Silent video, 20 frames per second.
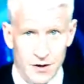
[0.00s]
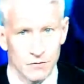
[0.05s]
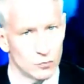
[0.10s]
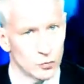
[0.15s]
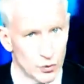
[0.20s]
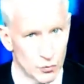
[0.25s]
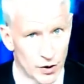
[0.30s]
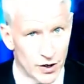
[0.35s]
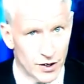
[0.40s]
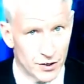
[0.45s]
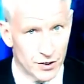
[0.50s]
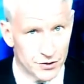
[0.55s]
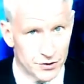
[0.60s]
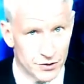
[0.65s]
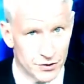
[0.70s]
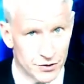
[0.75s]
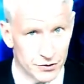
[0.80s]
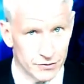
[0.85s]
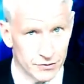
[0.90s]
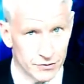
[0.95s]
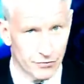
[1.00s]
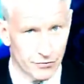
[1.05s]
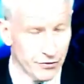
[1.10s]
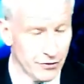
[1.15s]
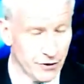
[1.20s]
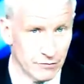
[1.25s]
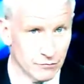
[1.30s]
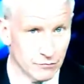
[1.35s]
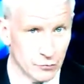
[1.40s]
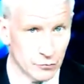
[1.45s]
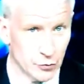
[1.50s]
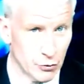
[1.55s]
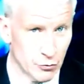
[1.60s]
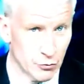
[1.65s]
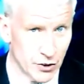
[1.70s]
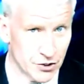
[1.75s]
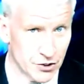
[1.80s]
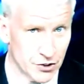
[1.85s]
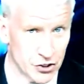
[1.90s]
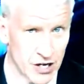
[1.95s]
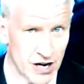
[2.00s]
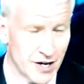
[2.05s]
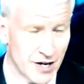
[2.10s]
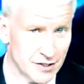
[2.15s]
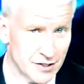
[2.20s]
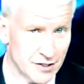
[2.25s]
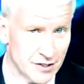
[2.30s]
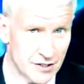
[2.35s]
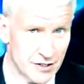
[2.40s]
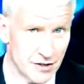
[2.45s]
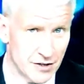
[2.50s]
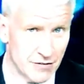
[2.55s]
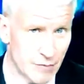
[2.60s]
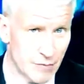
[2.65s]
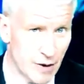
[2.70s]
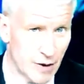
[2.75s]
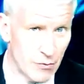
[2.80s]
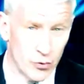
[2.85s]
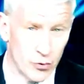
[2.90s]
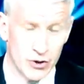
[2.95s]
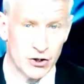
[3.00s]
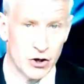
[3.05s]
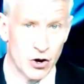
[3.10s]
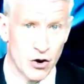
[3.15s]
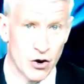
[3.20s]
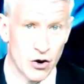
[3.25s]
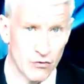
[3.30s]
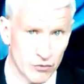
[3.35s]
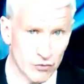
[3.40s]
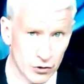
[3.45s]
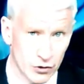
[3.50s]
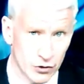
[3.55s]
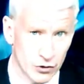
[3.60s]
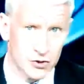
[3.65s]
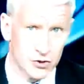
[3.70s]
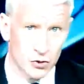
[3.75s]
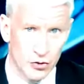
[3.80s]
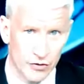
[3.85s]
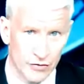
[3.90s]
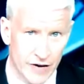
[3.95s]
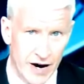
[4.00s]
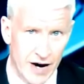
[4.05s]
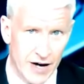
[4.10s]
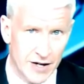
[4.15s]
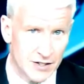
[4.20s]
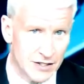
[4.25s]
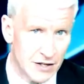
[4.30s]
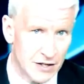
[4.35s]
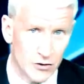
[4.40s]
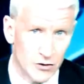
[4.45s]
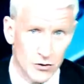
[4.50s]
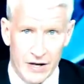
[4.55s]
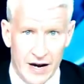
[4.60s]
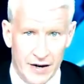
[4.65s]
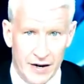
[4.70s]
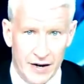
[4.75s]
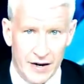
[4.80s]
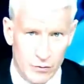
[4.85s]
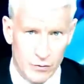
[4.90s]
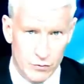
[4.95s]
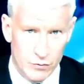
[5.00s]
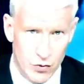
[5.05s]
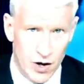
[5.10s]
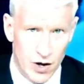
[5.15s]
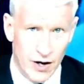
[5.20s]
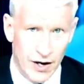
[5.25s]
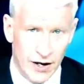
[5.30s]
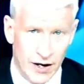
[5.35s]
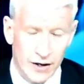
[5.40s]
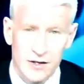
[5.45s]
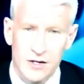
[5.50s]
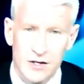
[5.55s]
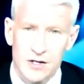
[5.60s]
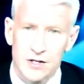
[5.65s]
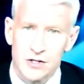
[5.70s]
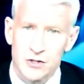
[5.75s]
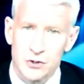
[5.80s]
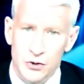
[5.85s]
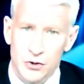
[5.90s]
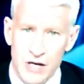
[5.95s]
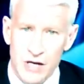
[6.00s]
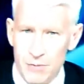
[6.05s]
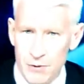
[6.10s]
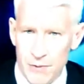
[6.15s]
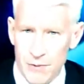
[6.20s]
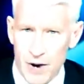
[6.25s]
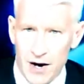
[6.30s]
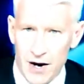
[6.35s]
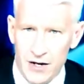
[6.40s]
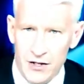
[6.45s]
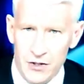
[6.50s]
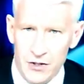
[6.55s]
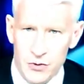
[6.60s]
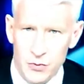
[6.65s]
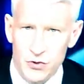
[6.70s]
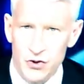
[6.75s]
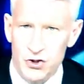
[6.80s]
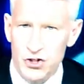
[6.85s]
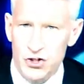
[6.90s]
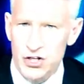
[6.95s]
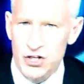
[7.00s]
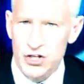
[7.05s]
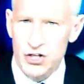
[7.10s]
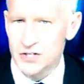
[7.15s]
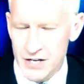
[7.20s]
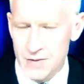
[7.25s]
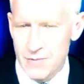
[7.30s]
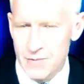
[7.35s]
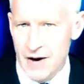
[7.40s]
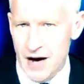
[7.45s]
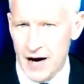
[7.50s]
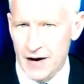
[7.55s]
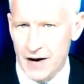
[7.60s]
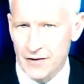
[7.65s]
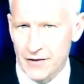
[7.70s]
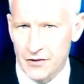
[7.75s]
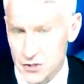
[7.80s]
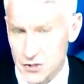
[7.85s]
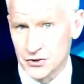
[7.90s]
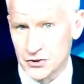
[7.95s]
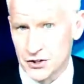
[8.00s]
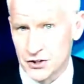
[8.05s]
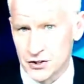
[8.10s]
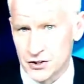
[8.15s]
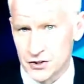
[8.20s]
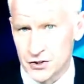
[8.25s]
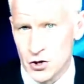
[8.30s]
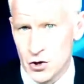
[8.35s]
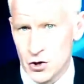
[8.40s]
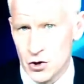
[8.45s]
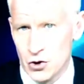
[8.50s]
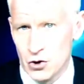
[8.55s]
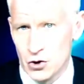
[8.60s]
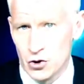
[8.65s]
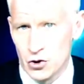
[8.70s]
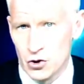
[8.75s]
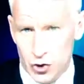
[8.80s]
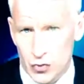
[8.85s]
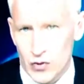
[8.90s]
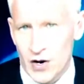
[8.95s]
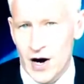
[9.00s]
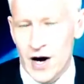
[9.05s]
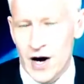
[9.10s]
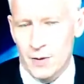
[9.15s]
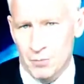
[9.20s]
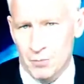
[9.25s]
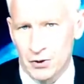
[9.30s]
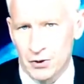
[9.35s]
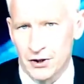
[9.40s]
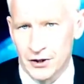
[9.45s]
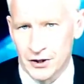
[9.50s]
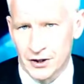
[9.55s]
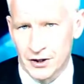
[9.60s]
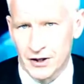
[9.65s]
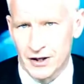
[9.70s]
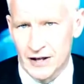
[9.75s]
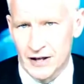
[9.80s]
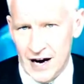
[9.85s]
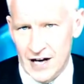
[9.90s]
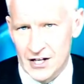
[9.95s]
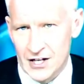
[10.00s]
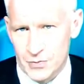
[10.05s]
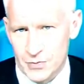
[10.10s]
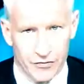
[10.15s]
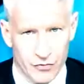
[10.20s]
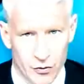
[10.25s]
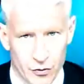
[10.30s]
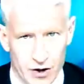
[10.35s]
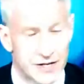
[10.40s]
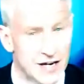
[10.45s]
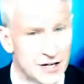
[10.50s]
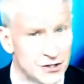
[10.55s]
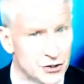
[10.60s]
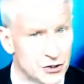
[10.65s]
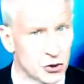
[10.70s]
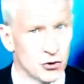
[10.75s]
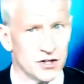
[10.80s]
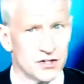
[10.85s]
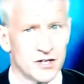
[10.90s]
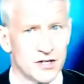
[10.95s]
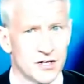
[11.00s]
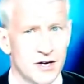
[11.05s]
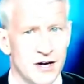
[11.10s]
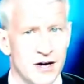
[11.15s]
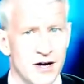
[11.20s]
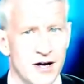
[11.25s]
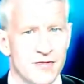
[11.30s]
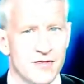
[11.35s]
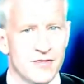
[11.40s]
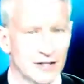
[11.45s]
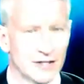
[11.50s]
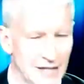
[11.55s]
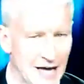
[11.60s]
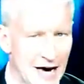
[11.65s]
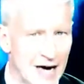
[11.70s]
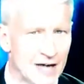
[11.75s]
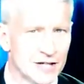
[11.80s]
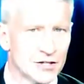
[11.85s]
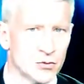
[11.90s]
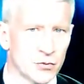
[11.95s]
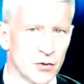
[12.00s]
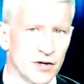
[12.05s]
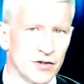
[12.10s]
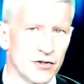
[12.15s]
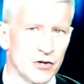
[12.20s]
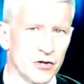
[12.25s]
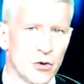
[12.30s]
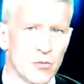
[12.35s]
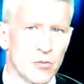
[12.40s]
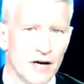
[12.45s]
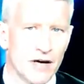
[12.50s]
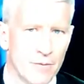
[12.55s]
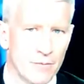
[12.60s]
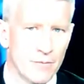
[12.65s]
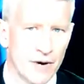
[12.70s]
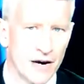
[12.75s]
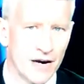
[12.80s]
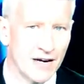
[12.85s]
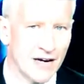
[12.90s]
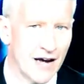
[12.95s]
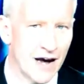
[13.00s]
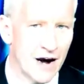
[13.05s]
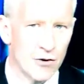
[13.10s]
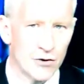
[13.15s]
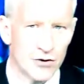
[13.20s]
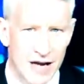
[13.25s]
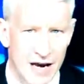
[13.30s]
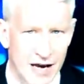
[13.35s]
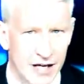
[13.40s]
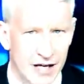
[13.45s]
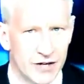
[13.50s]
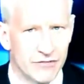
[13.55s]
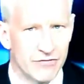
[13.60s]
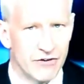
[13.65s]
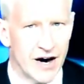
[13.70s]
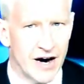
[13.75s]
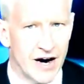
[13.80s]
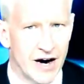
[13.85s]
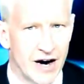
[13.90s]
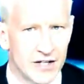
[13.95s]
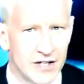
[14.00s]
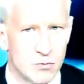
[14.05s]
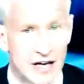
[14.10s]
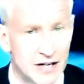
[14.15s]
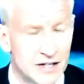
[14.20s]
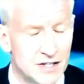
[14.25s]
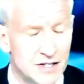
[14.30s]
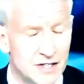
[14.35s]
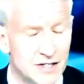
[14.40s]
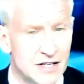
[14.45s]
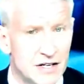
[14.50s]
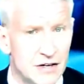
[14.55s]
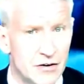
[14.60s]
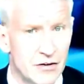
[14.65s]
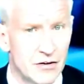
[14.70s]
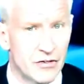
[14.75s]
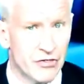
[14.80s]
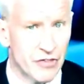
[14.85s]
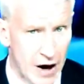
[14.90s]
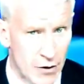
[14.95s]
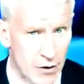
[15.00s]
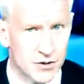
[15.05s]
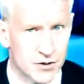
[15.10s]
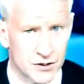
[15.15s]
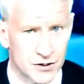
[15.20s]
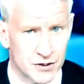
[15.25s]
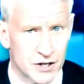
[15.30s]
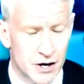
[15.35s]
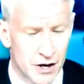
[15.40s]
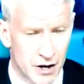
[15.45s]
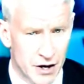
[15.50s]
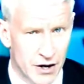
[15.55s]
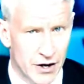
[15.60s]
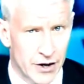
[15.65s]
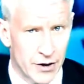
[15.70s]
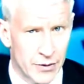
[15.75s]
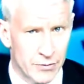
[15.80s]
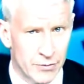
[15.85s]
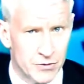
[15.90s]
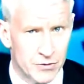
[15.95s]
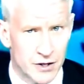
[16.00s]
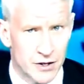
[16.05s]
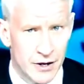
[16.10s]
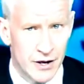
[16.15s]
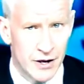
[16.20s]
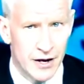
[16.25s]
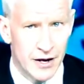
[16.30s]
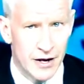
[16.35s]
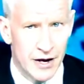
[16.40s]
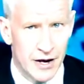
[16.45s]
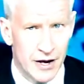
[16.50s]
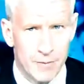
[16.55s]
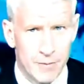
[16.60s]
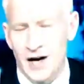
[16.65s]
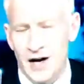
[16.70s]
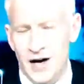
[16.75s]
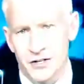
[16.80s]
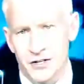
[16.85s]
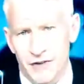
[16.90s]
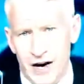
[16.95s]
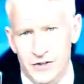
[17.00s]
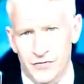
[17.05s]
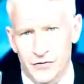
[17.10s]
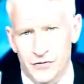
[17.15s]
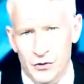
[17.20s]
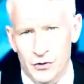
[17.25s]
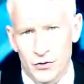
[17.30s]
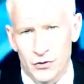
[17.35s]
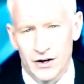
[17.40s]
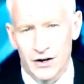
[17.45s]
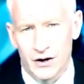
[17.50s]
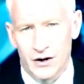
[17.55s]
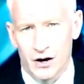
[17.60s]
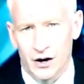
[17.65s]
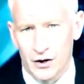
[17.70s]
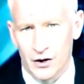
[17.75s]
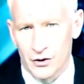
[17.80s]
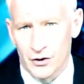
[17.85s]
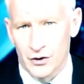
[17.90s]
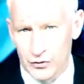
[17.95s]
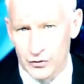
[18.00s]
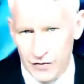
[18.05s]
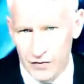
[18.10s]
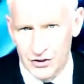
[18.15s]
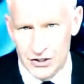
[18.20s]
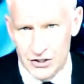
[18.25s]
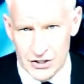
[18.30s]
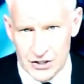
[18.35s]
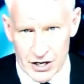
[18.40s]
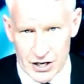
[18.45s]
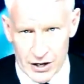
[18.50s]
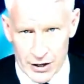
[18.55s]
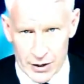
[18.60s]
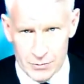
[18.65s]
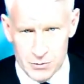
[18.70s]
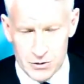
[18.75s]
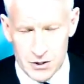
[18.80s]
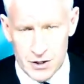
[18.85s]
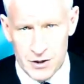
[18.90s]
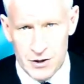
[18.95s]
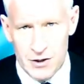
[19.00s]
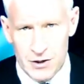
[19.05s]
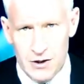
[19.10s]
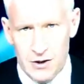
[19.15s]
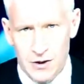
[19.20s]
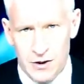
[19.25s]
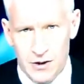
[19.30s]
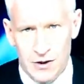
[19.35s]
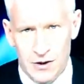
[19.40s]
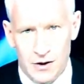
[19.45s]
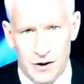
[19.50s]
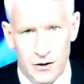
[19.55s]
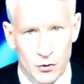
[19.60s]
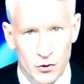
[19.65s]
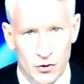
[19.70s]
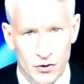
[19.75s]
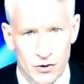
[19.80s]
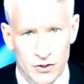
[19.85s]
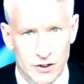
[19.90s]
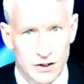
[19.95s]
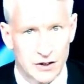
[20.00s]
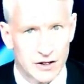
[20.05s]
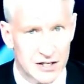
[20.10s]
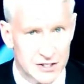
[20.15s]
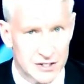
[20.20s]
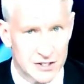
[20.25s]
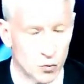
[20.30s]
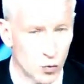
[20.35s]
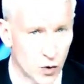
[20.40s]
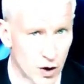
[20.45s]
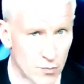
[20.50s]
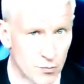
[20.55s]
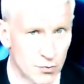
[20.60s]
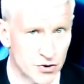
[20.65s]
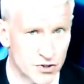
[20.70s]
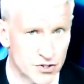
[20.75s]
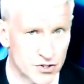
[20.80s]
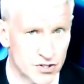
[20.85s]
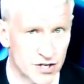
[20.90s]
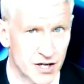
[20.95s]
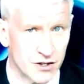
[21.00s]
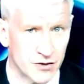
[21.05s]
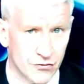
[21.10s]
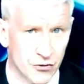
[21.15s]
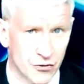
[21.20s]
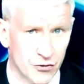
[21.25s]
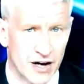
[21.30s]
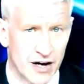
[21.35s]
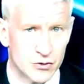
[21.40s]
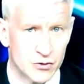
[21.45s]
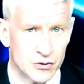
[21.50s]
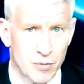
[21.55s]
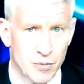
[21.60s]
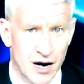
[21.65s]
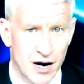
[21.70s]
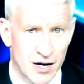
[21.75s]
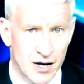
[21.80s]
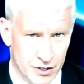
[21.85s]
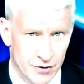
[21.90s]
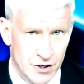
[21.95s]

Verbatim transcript: We wanted to think, we wanted to check and see if maybe we'd overlooked a slew of ads either candidate was running. So keeping them honest, we checked with CMAG, the consultants who track political ad spending for us. They told us that last week the Obama campaign aired negative ads more than 19,000 times and positive ads fewer than 150 times. In other words, less than 1% of their ads were positive.